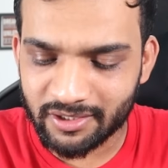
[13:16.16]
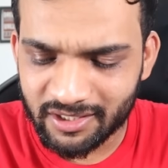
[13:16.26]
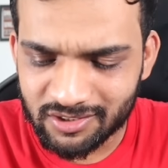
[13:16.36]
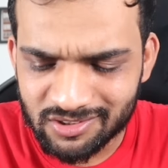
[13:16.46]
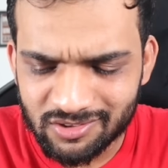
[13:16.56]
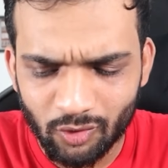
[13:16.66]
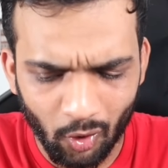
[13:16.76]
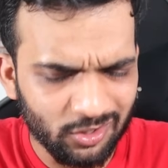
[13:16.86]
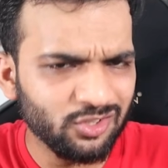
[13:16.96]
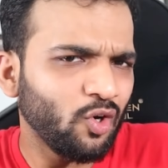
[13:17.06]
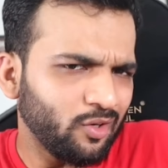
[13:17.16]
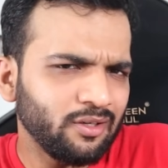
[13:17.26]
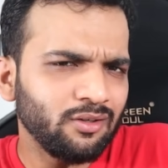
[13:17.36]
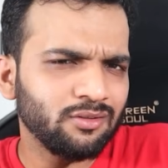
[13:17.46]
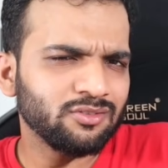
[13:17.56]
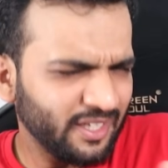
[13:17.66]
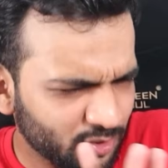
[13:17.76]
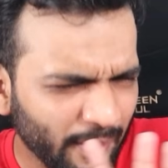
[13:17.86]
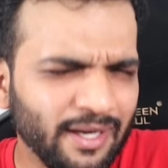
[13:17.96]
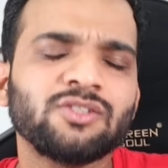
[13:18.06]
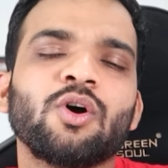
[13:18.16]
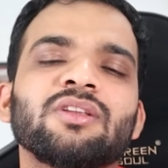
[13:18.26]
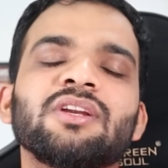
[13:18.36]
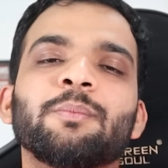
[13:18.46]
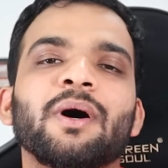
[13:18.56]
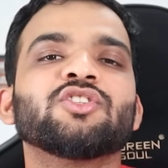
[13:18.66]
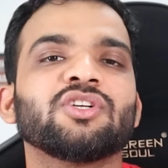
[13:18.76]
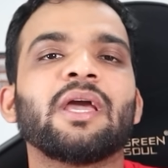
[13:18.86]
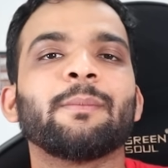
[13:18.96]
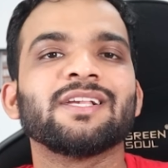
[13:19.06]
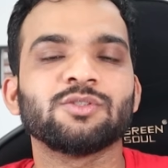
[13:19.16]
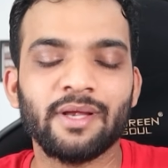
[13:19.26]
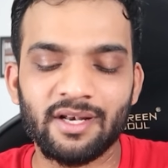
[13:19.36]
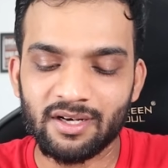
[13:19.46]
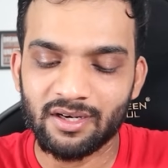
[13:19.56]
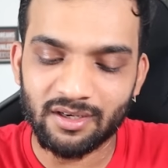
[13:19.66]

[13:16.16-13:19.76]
It is not sorted. So let's quickly sort the departure time as well.